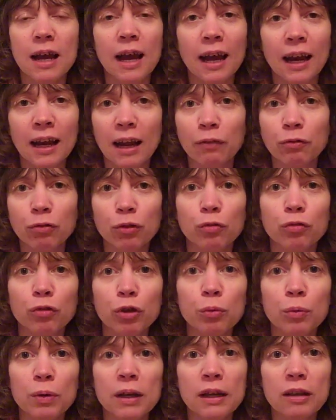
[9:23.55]
and after a
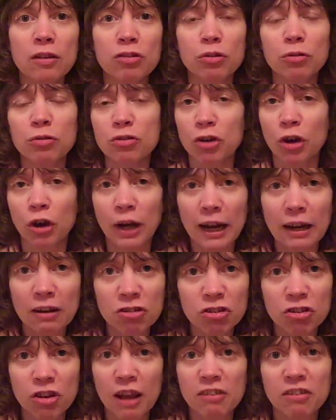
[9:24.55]
few weeks, you start
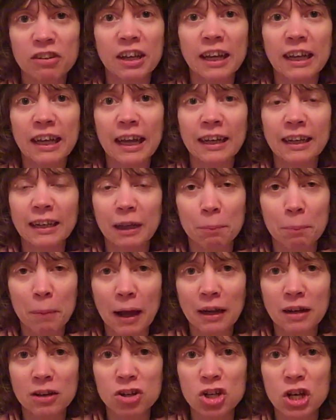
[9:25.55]
exercising again and get
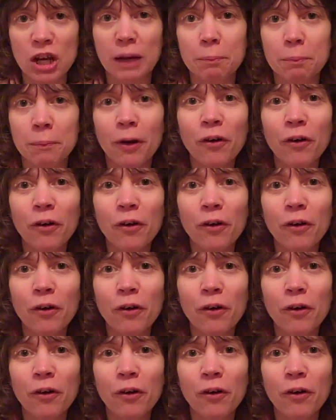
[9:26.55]
back in shape.